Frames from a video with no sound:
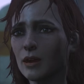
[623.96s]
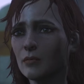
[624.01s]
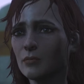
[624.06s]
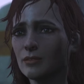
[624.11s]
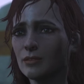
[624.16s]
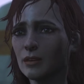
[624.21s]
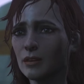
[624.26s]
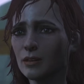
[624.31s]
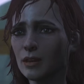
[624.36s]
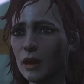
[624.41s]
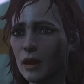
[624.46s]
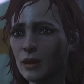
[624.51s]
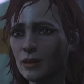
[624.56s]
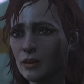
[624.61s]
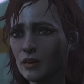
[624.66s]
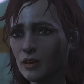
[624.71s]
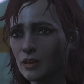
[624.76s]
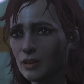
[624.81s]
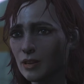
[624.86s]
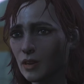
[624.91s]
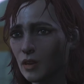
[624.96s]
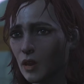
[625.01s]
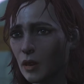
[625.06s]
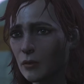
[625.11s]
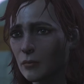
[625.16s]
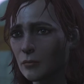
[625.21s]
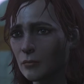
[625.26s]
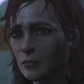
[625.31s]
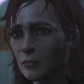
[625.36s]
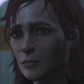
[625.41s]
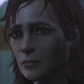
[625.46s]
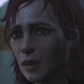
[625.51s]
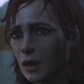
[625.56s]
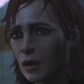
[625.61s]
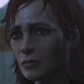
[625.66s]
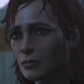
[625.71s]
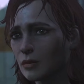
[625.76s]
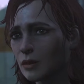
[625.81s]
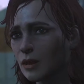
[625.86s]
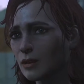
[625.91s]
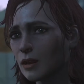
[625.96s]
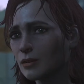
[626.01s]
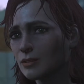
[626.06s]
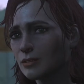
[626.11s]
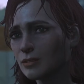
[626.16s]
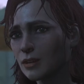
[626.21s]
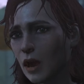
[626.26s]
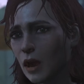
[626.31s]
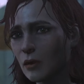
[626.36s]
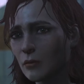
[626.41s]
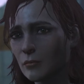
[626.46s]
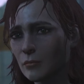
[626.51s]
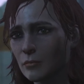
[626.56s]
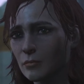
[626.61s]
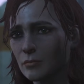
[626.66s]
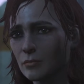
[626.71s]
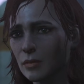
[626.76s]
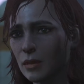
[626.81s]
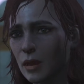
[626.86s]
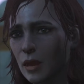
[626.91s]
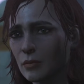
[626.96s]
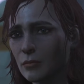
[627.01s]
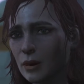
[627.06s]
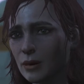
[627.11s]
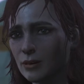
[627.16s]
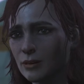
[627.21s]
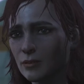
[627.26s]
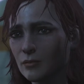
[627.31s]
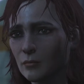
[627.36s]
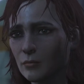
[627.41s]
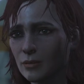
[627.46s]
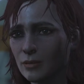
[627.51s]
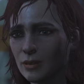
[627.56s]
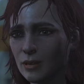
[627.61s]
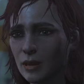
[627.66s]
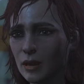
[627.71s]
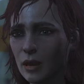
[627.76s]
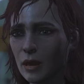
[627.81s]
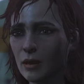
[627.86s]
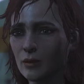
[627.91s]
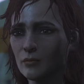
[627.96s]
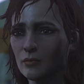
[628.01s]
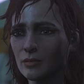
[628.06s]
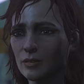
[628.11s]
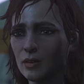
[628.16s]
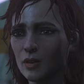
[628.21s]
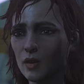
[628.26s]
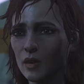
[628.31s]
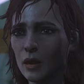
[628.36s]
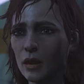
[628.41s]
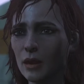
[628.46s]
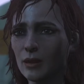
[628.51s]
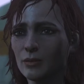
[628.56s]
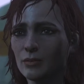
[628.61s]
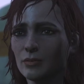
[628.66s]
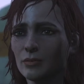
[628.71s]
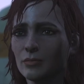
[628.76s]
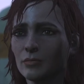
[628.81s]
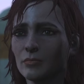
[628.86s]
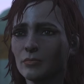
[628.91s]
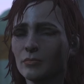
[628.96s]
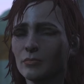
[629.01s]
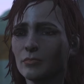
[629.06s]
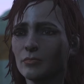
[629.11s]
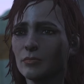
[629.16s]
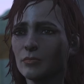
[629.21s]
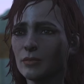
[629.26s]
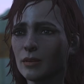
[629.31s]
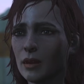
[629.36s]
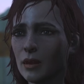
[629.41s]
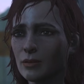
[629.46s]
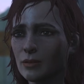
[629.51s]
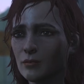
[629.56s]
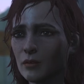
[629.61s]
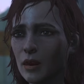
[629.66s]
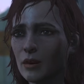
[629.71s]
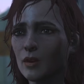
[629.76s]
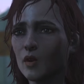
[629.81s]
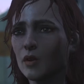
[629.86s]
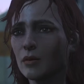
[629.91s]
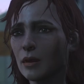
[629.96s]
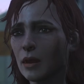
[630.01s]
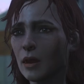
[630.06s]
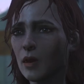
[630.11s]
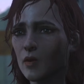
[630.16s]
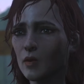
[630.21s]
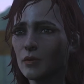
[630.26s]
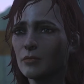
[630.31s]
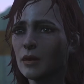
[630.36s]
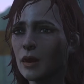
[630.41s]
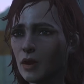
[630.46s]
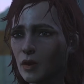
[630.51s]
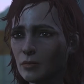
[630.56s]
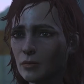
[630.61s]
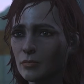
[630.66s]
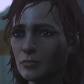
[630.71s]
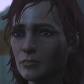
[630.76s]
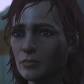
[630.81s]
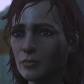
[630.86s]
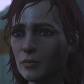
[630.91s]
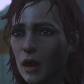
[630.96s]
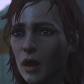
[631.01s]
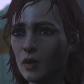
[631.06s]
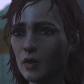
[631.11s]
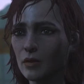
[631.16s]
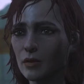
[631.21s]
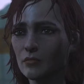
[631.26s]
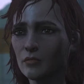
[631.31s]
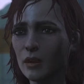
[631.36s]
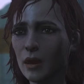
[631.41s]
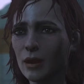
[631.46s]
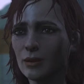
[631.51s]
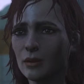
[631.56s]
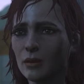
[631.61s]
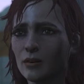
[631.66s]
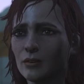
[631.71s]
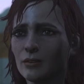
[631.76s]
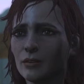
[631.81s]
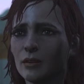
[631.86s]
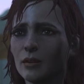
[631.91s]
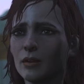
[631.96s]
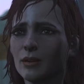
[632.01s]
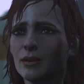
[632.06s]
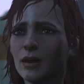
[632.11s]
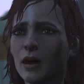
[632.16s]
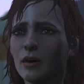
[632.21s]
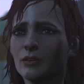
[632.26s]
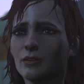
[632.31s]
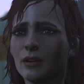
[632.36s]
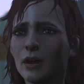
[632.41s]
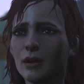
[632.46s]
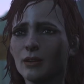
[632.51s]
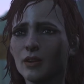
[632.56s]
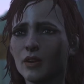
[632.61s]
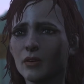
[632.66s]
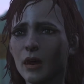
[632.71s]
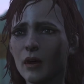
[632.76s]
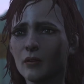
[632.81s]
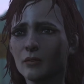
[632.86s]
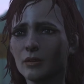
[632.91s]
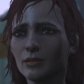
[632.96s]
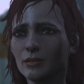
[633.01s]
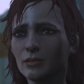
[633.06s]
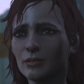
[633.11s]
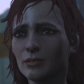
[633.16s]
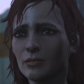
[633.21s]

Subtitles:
I'm still taking that crap, but I can't stop. And believe me, I've tried. I can't even go a day without it anymore, and I'm fucking sick and tired of it.